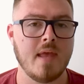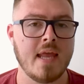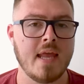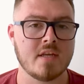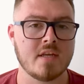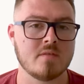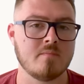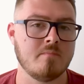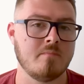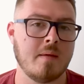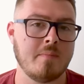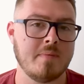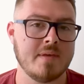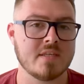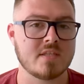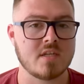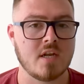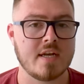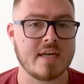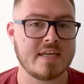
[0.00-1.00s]
in a maybe a
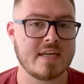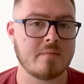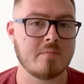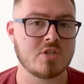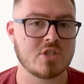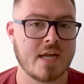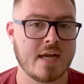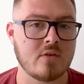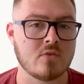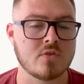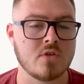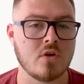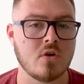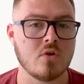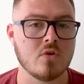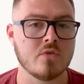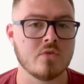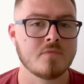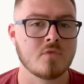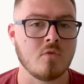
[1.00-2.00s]
slightly damaged
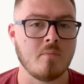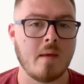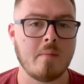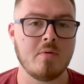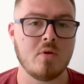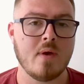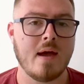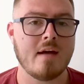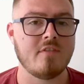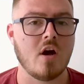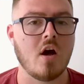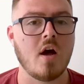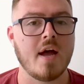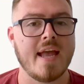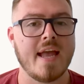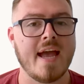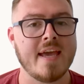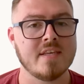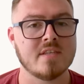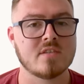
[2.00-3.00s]
household, maybe you have a
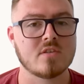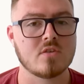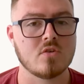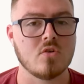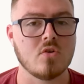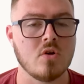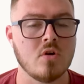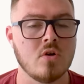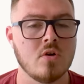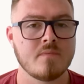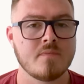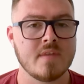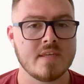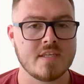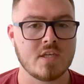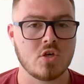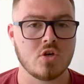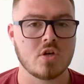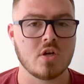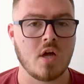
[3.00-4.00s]
high ACE score, there's
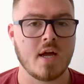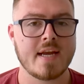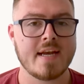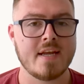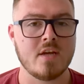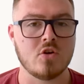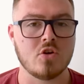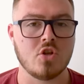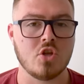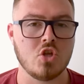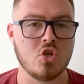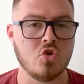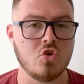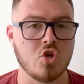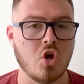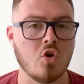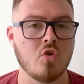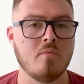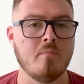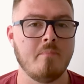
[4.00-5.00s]
a good likelihood that you
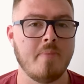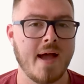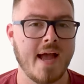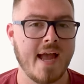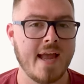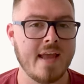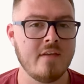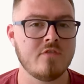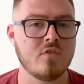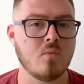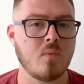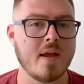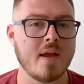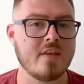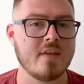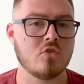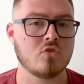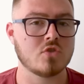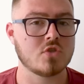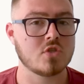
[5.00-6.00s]
don't behave the way
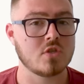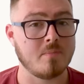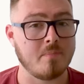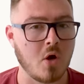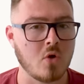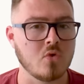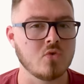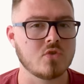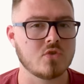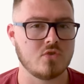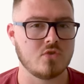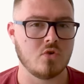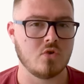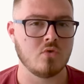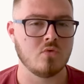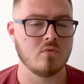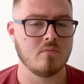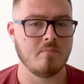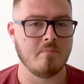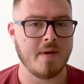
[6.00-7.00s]
that you're supposed
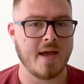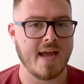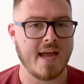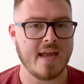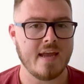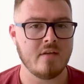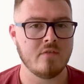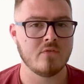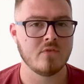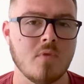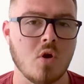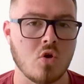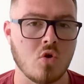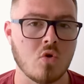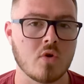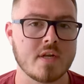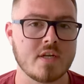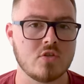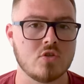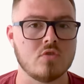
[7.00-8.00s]
to behave
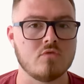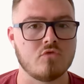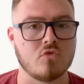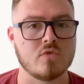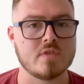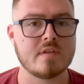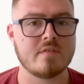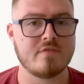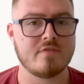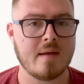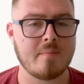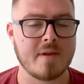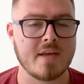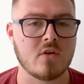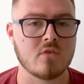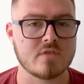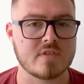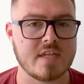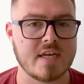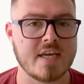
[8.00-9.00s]
according to the rules in family
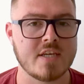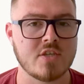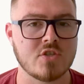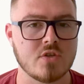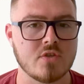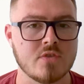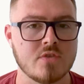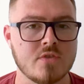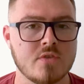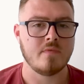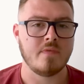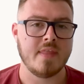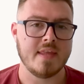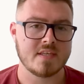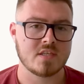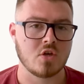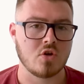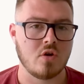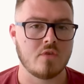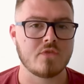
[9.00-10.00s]
constellations.
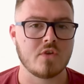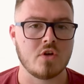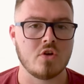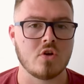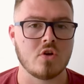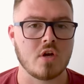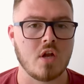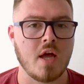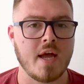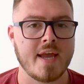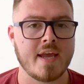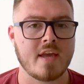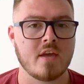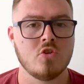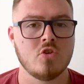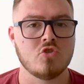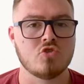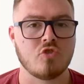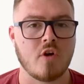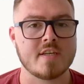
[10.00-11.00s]
This can often look like
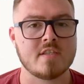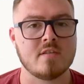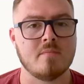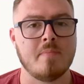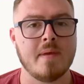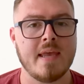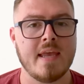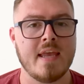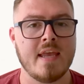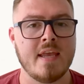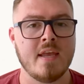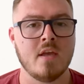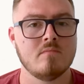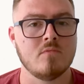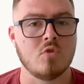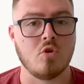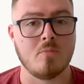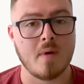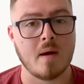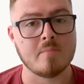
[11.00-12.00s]
trying to be
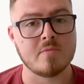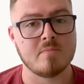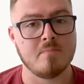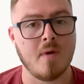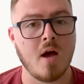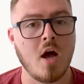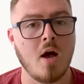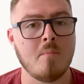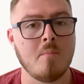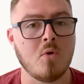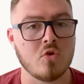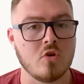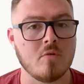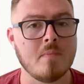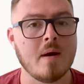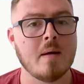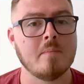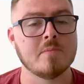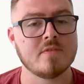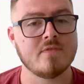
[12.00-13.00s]
your mum's mum or your
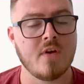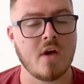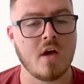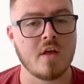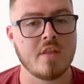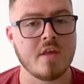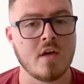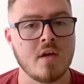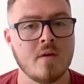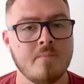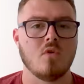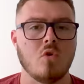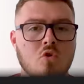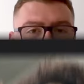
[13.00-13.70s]
mum's father, or